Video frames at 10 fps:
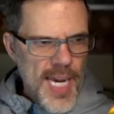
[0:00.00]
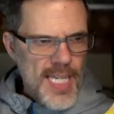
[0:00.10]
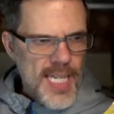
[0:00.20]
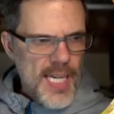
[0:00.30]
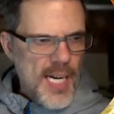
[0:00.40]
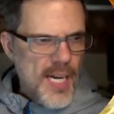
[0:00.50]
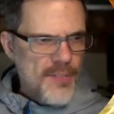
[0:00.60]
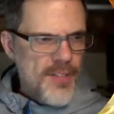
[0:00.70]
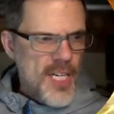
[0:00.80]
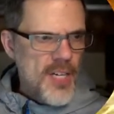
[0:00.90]
like
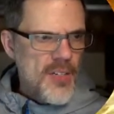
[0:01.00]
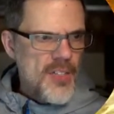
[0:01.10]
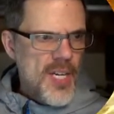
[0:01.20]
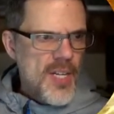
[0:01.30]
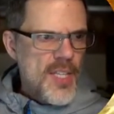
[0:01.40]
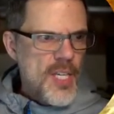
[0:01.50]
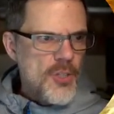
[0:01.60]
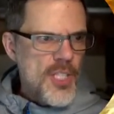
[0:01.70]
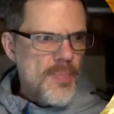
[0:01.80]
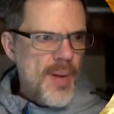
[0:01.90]
figures, they
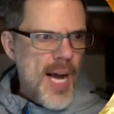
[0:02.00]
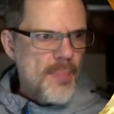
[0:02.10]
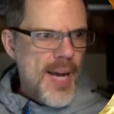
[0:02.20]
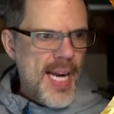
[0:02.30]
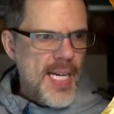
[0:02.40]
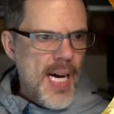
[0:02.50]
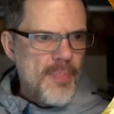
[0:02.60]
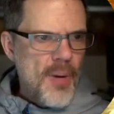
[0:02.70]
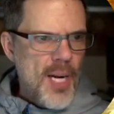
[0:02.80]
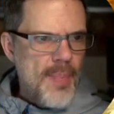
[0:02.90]
usually pop back
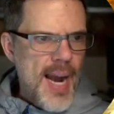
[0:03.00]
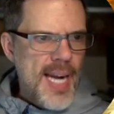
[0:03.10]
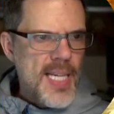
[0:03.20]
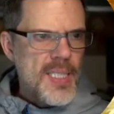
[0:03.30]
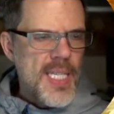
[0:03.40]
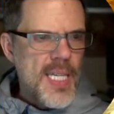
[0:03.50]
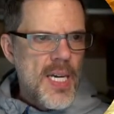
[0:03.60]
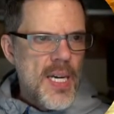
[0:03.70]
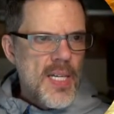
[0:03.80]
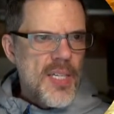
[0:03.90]
up
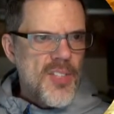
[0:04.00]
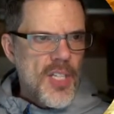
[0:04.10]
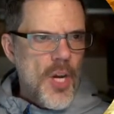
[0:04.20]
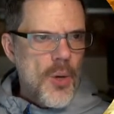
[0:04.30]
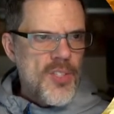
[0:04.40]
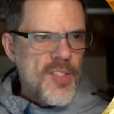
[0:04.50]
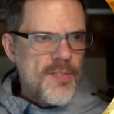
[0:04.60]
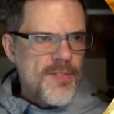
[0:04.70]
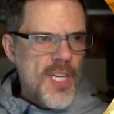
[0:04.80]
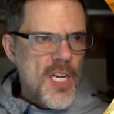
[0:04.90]
automatically because it knows it's
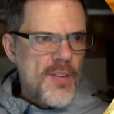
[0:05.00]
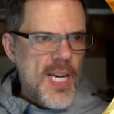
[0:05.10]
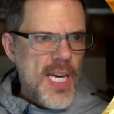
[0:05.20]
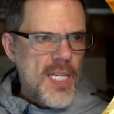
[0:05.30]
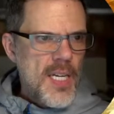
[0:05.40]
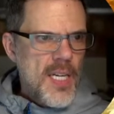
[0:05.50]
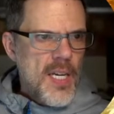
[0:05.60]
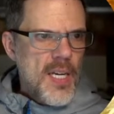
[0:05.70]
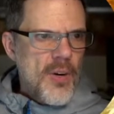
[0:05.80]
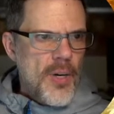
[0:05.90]
a figurine
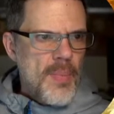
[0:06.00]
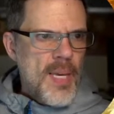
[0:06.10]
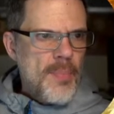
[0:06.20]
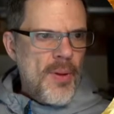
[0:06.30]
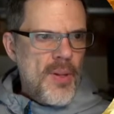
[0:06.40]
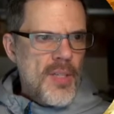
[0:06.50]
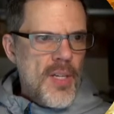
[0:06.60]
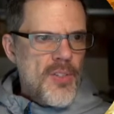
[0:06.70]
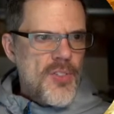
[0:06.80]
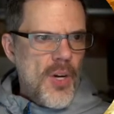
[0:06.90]
or a meeple.
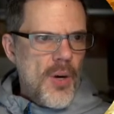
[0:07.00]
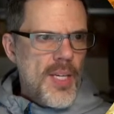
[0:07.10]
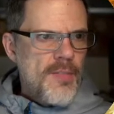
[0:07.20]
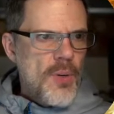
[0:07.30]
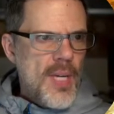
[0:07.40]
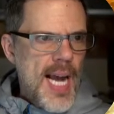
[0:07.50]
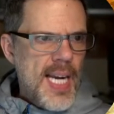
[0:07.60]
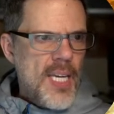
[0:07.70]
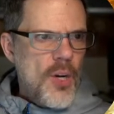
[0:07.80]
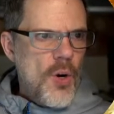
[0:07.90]
So if you
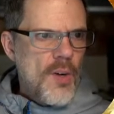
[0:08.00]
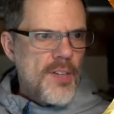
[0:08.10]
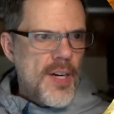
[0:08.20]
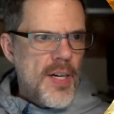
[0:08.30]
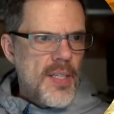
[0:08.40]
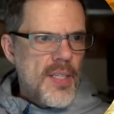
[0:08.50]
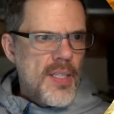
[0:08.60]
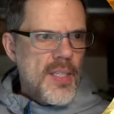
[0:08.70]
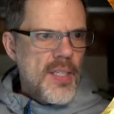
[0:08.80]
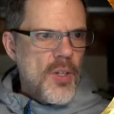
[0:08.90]
knock it over,
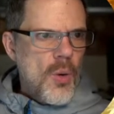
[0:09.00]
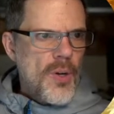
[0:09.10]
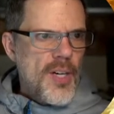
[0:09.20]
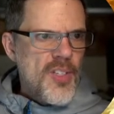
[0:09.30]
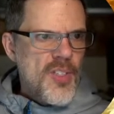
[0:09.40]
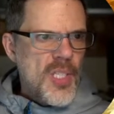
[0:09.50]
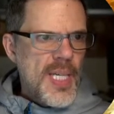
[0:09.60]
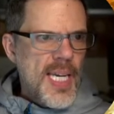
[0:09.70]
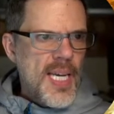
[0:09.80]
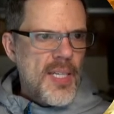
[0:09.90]
no worries, just
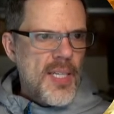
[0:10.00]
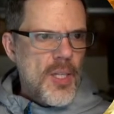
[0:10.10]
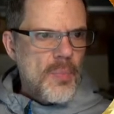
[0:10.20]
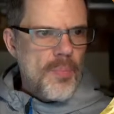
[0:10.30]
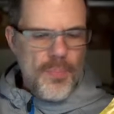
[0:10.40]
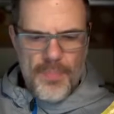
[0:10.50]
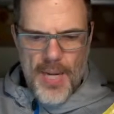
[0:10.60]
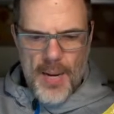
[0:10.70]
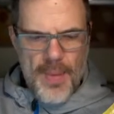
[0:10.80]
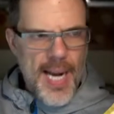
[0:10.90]
click it, it'll
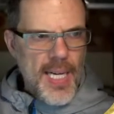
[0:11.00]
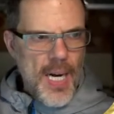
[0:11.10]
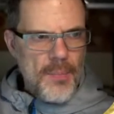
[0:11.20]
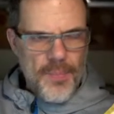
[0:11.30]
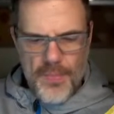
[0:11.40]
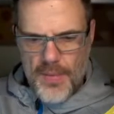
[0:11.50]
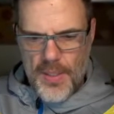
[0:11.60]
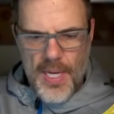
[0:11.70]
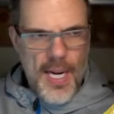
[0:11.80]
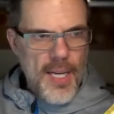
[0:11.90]
pop back up.
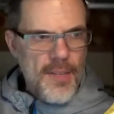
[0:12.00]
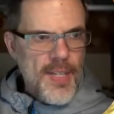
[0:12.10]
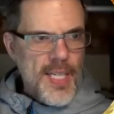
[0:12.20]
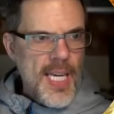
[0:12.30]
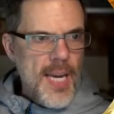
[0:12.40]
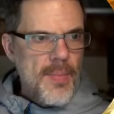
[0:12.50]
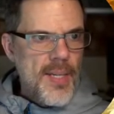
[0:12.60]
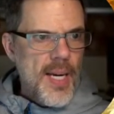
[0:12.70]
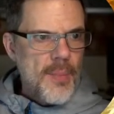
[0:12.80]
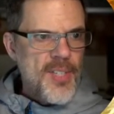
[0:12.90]
If it came
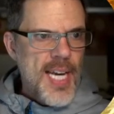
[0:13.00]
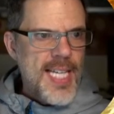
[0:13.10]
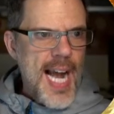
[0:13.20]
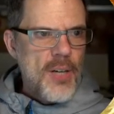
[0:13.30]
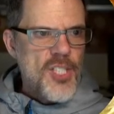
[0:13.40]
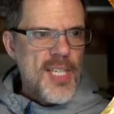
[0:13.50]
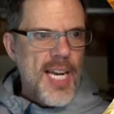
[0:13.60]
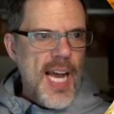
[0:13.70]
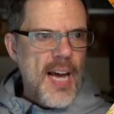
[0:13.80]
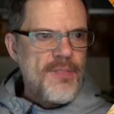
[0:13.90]
in upside down, just
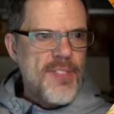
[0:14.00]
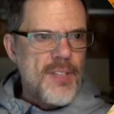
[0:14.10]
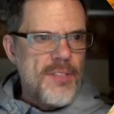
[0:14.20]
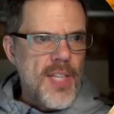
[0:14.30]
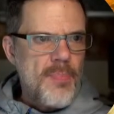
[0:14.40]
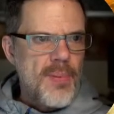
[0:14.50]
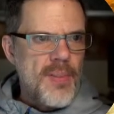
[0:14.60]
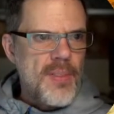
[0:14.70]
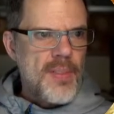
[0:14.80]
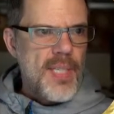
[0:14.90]
hit F to flip,
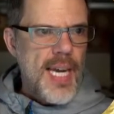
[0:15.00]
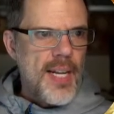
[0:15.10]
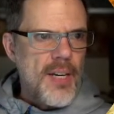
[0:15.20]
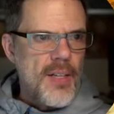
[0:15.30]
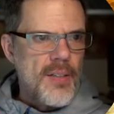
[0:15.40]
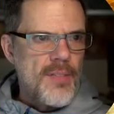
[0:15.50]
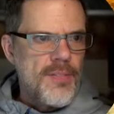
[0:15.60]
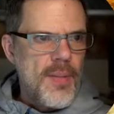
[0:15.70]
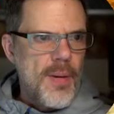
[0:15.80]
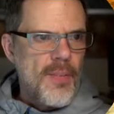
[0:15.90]
and it'll
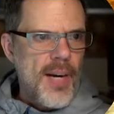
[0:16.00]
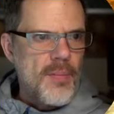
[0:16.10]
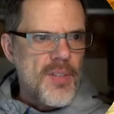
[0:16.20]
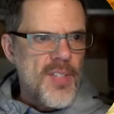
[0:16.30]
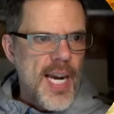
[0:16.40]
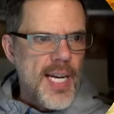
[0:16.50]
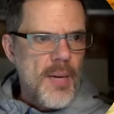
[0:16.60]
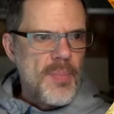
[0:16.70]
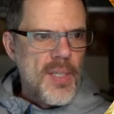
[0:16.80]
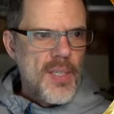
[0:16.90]
flip it right side
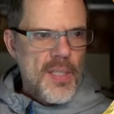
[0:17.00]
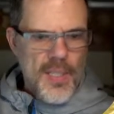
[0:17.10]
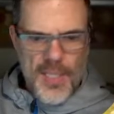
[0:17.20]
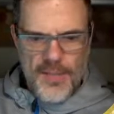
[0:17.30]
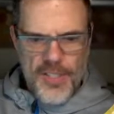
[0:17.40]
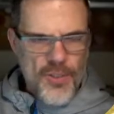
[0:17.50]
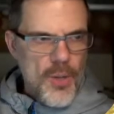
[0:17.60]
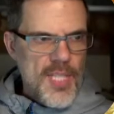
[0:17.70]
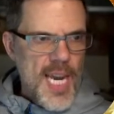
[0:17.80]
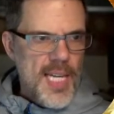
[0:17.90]
up. And if it's
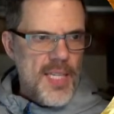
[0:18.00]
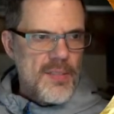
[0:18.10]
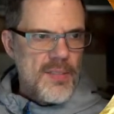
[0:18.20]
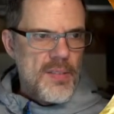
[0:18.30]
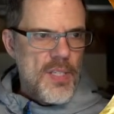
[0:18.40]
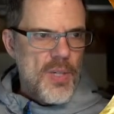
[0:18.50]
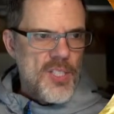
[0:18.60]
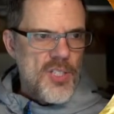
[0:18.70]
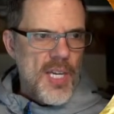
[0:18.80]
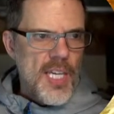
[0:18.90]
rotated, you
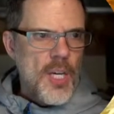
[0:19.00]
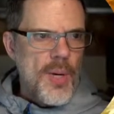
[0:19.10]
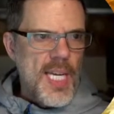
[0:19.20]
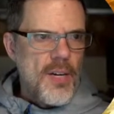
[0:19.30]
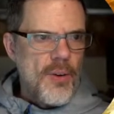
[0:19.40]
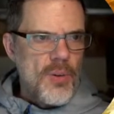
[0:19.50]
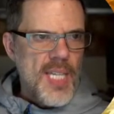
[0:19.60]
can just hit Q and E to